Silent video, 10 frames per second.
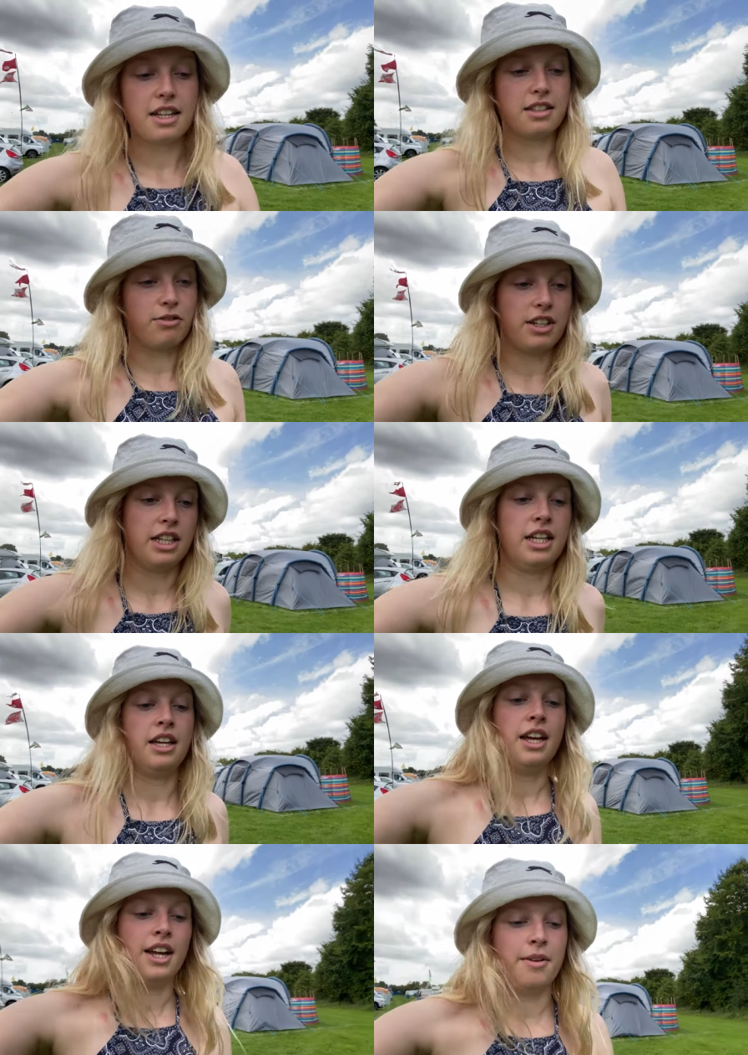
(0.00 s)
as I really,
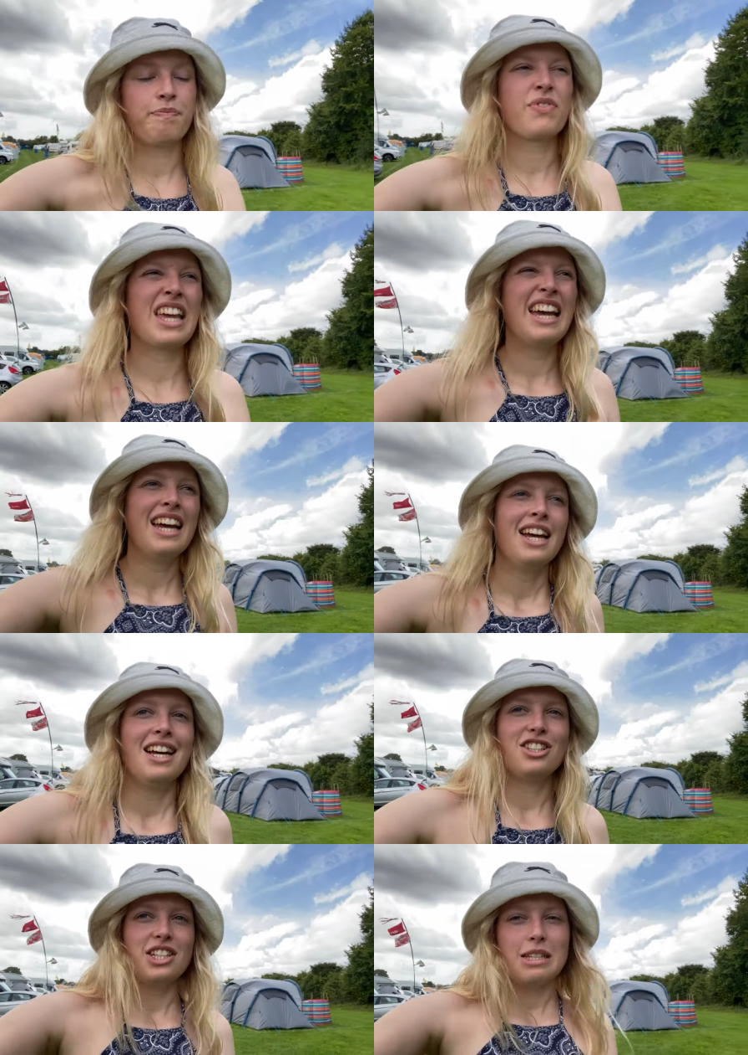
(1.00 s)

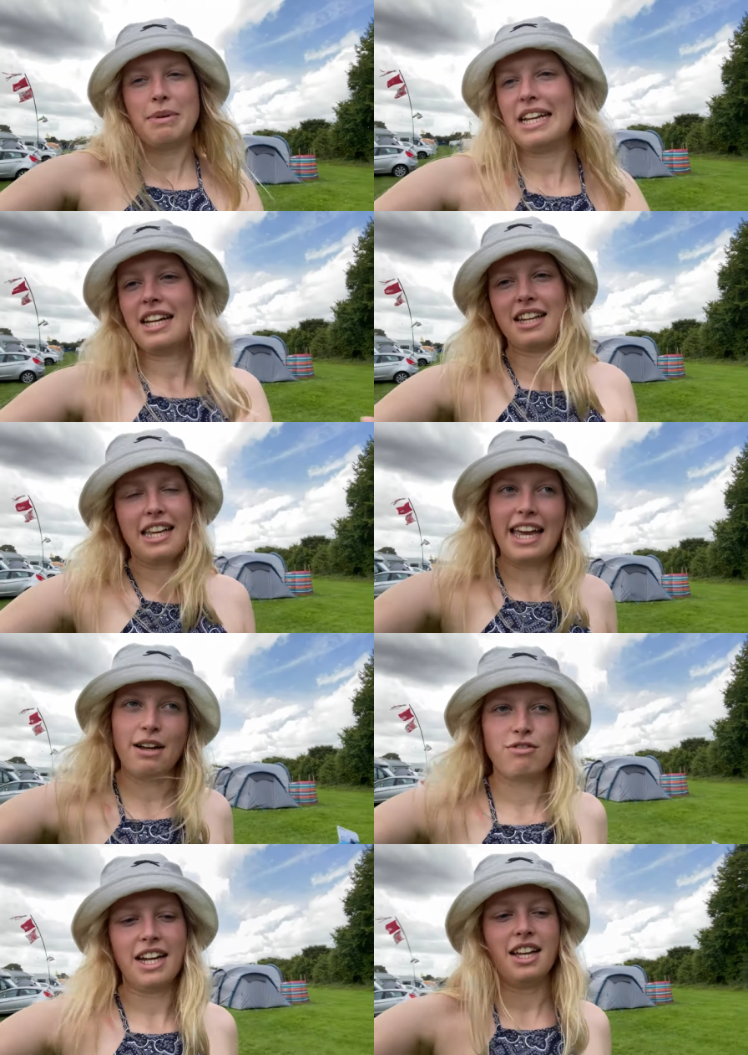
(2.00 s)
I just had a better like hit
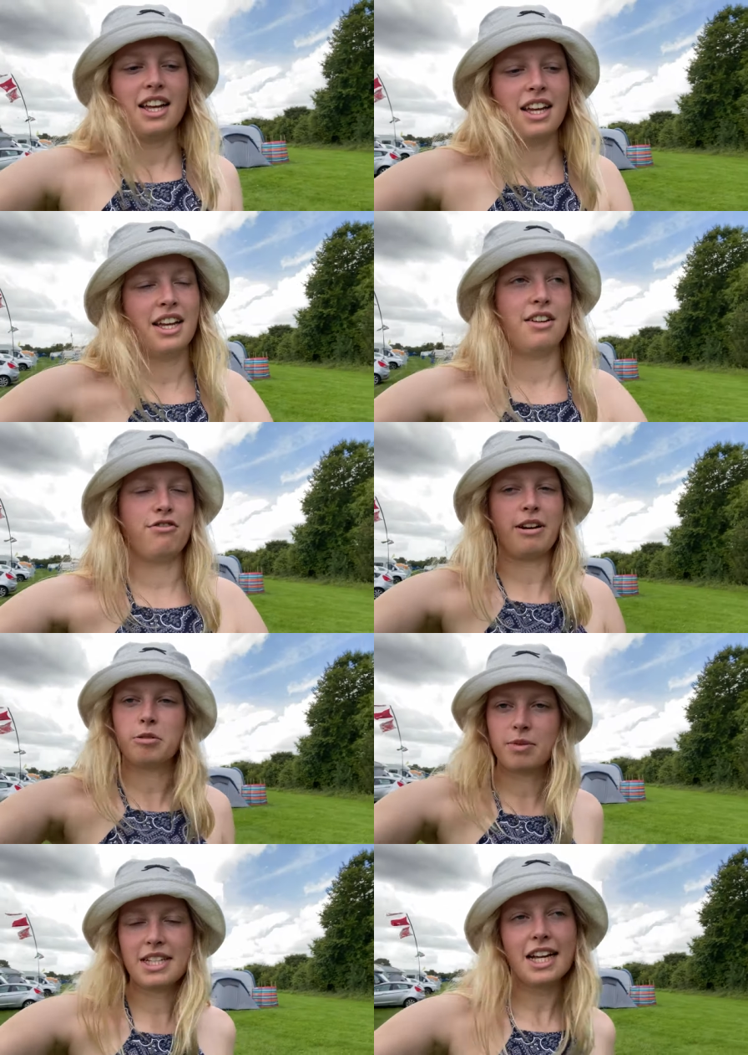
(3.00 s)
rate and frames
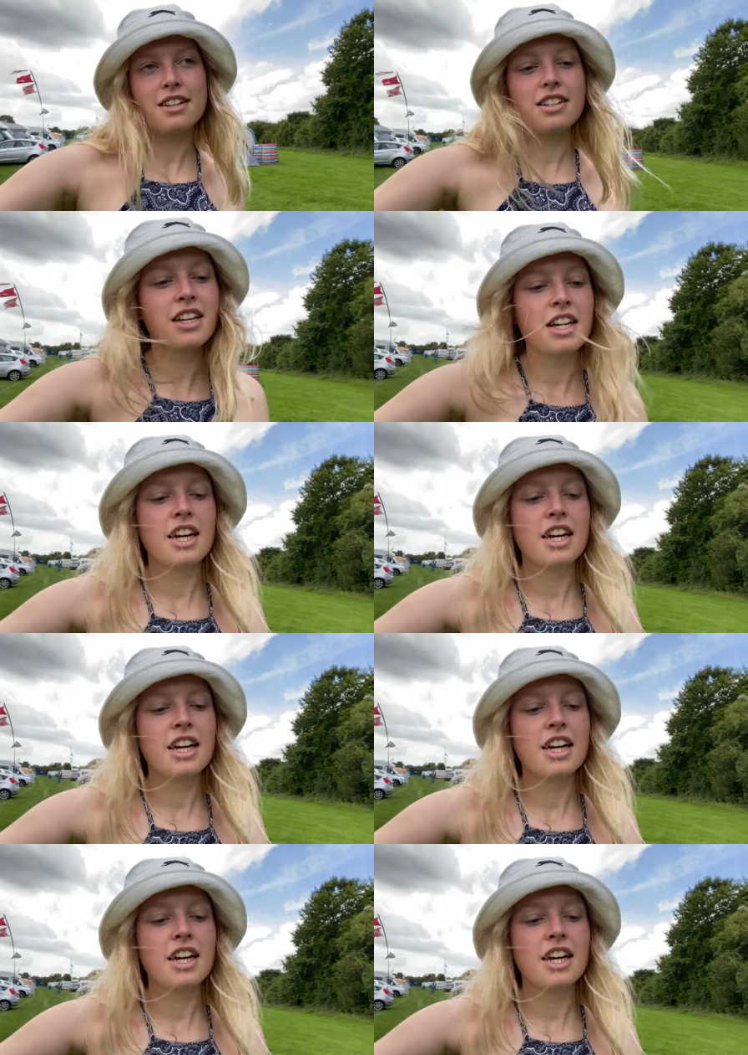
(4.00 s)
per second.